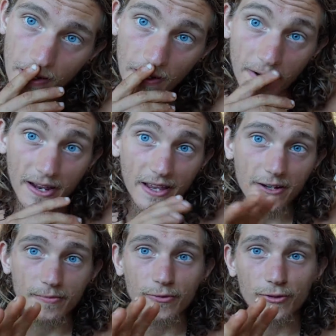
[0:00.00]
our
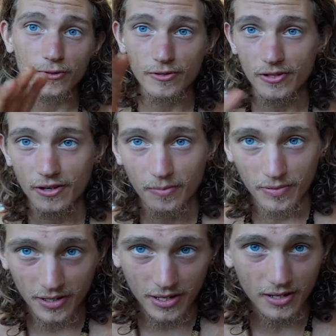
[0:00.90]
animals and our
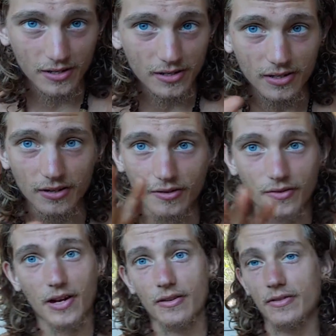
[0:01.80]
plants that
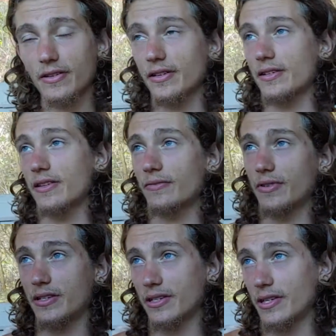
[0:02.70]
are around us that
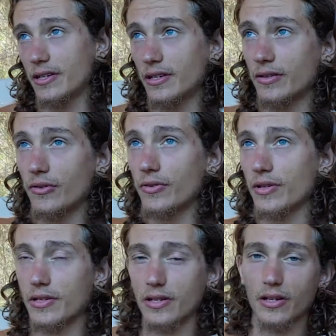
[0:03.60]
we see and
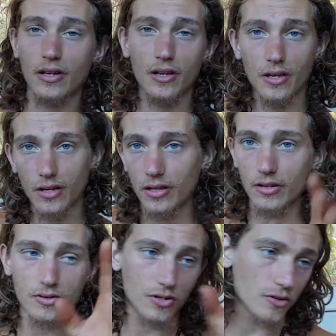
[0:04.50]
notice, and
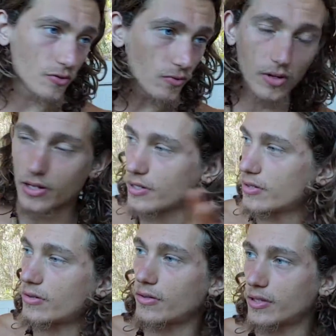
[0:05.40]
there's new
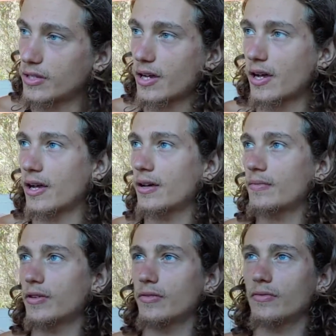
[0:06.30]
ones all the
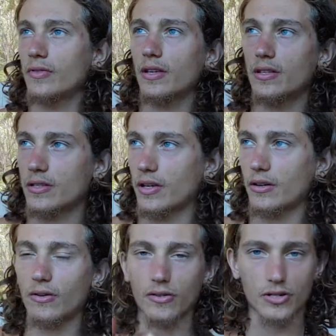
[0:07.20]
time, and it's
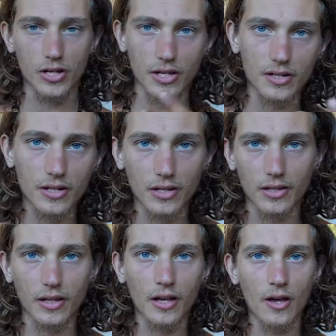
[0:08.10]
like all changing.
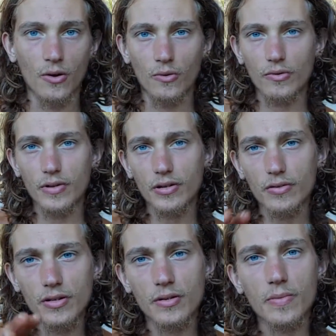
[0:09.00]
Like, what do we
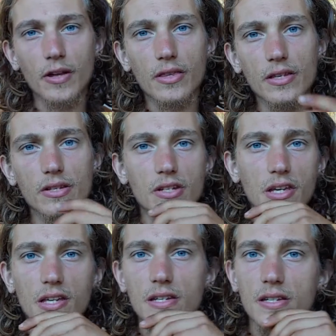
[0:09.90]
notice about these
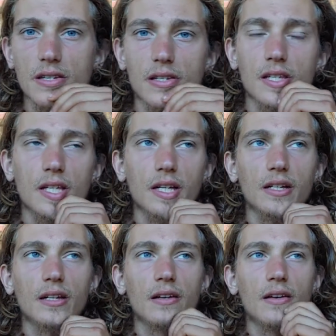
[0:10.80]
changes? Like,